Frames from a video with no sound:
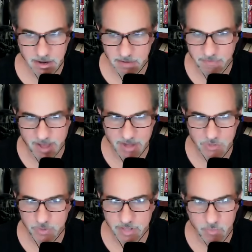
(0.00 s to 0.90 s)
In
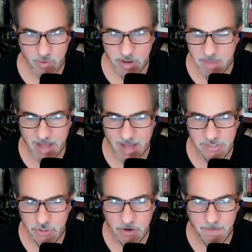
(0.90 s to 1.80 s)
fact, when they
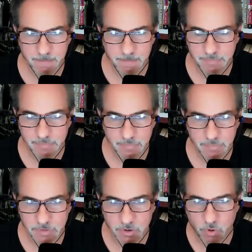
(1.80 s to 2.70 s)
remaster
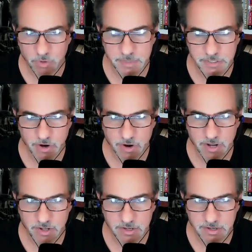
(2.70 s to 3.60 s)
the old
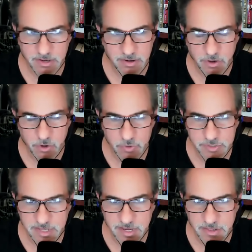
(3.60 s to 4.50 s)
material,
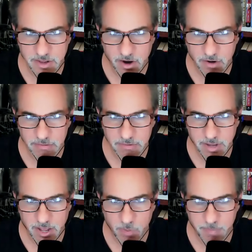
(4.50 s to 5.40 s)
who's in there
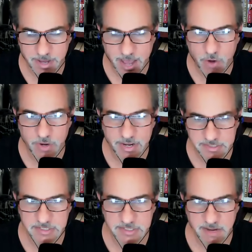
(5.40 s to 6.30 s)
helping out?
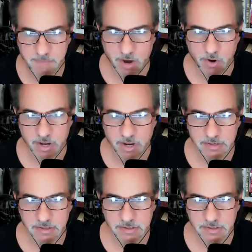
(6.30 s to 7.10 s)
It's Steve Perry